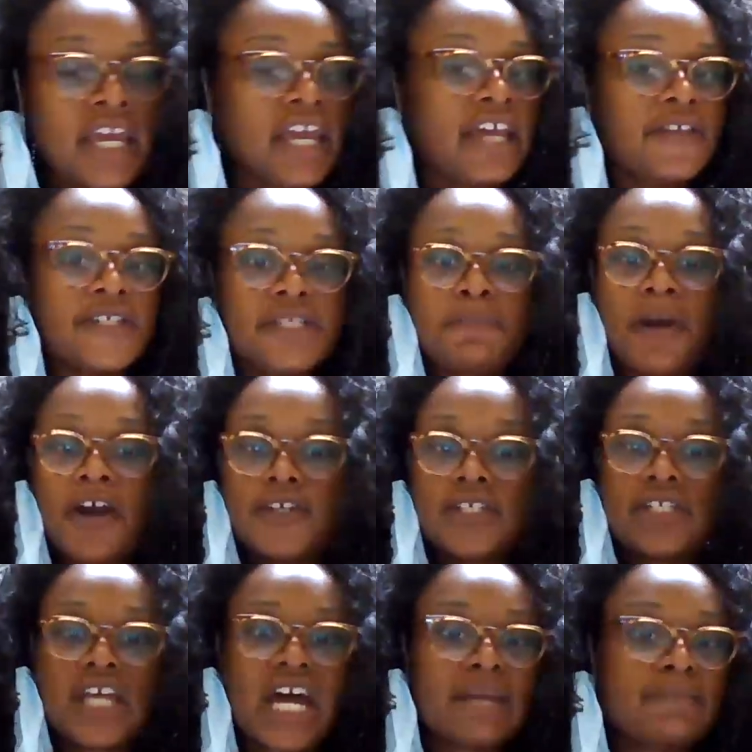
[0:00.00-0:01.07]
Is this
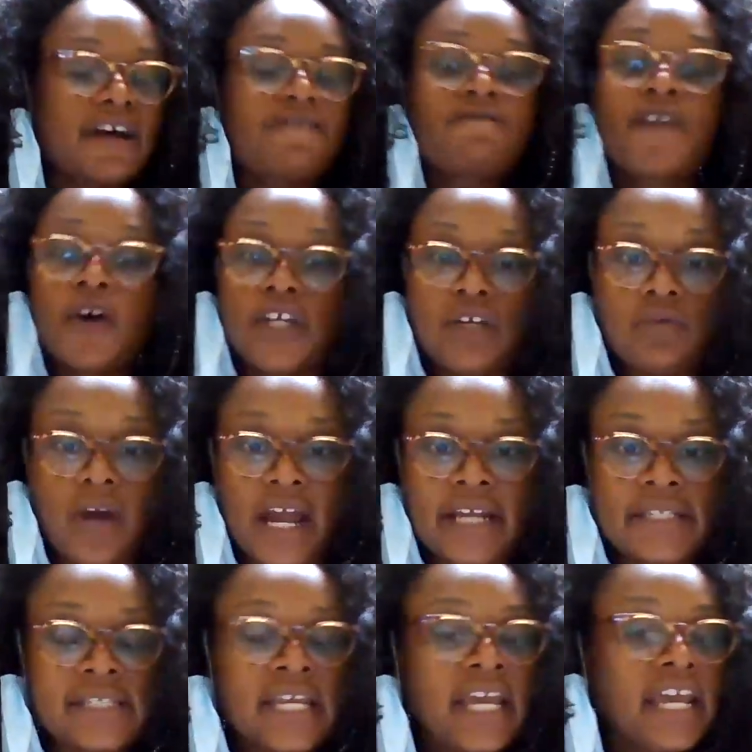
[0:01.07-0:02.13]
person talking about voting
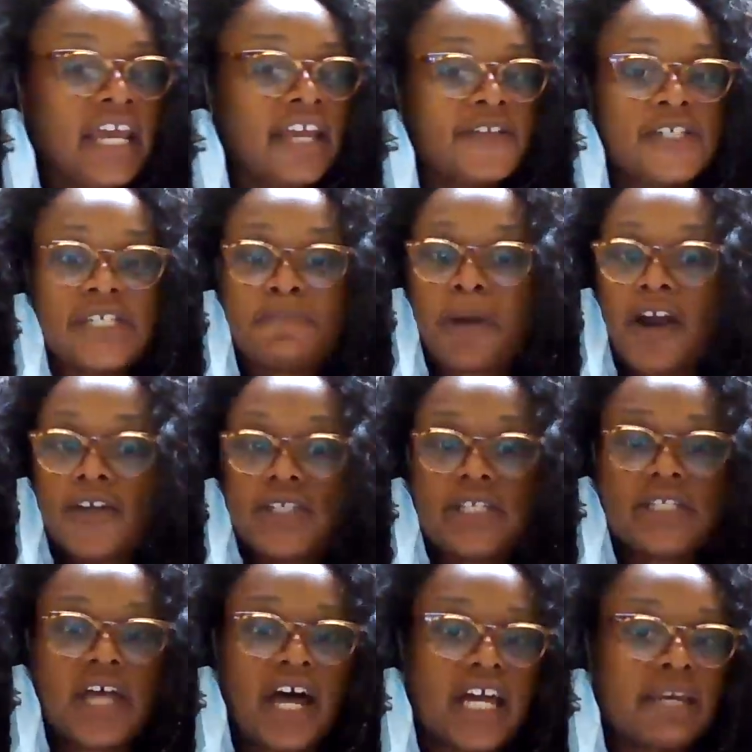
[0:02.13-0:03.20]
rights? Is this
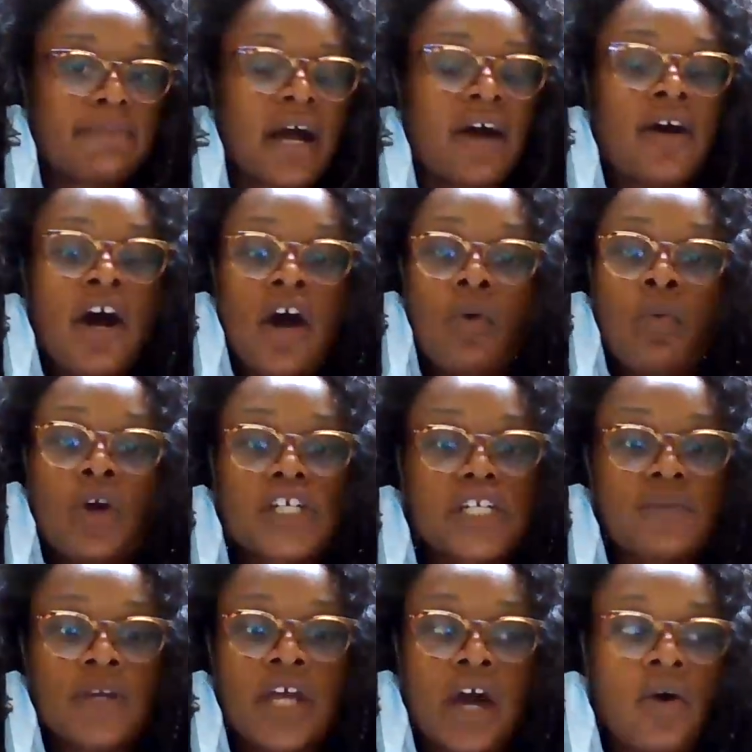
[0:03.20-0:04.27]
person talking about where
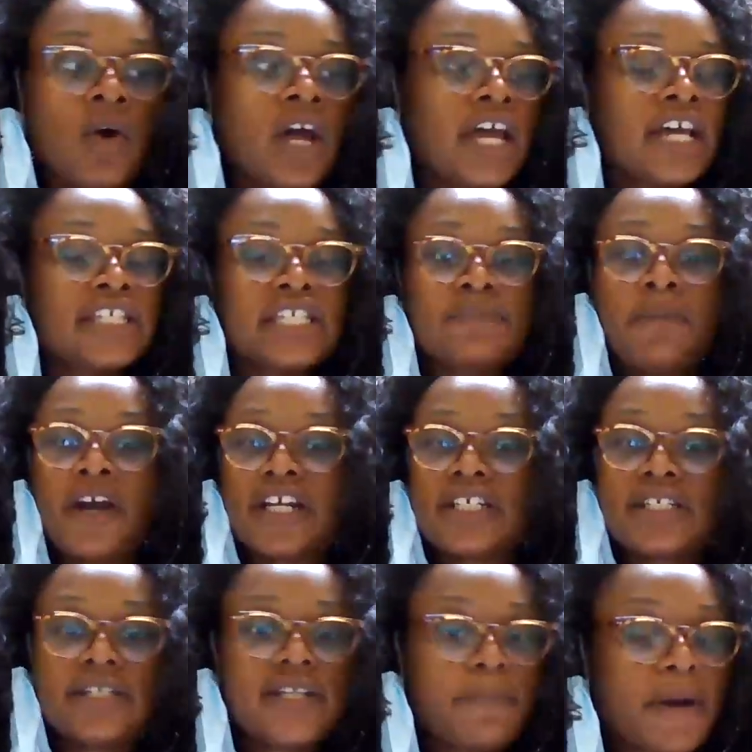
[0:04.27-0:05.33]
should we go? Is this per-
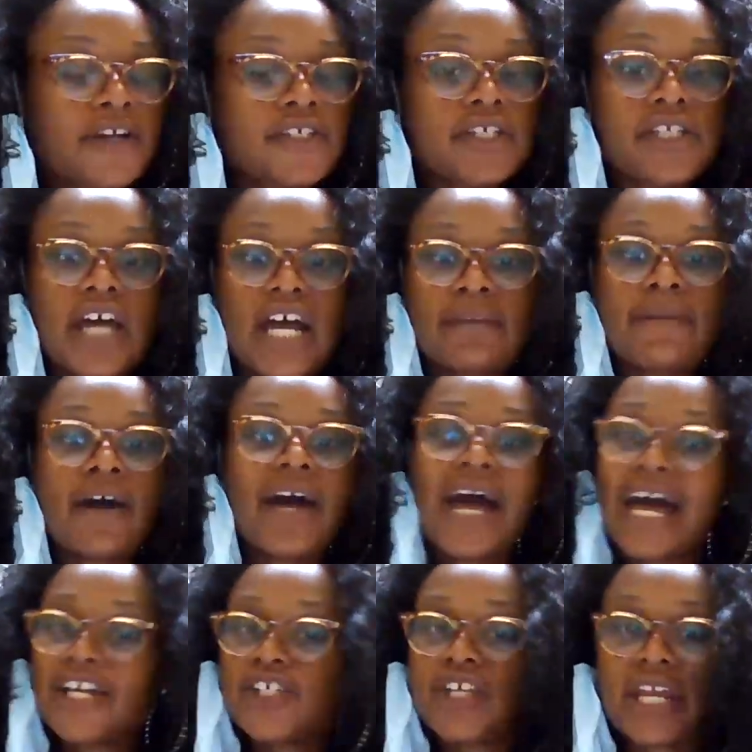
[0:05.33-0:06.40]
person talking about
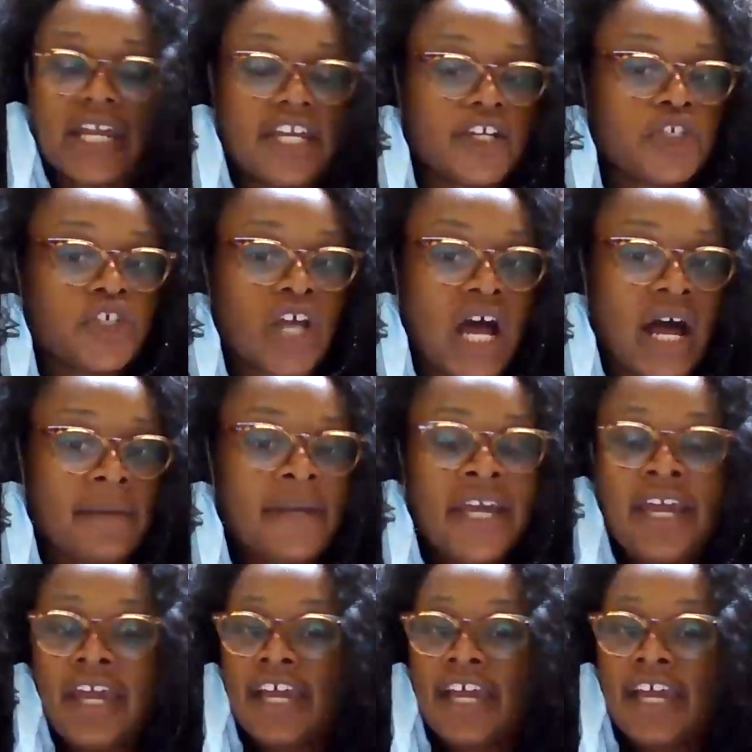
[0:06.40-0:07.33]
how should I get a job?